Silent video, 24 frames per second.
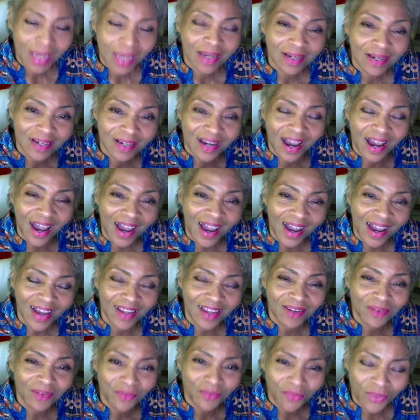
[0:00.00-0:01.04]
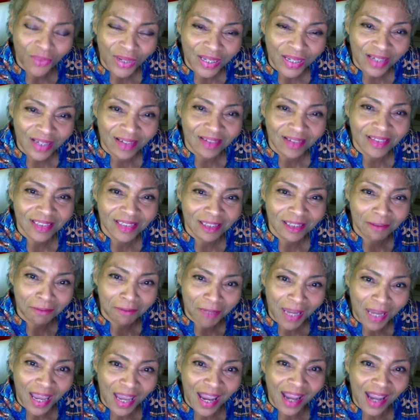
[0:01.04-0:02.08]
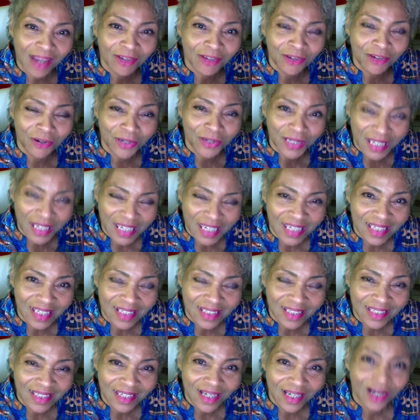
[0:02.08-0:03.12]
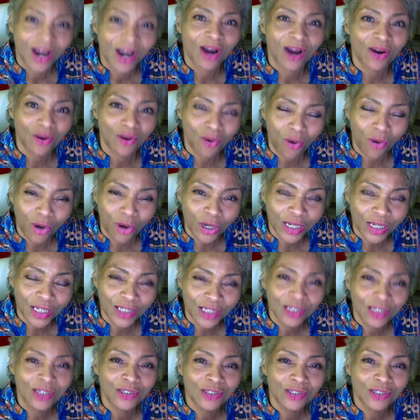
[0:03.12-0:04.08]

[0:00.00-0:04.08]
God will supply your needs according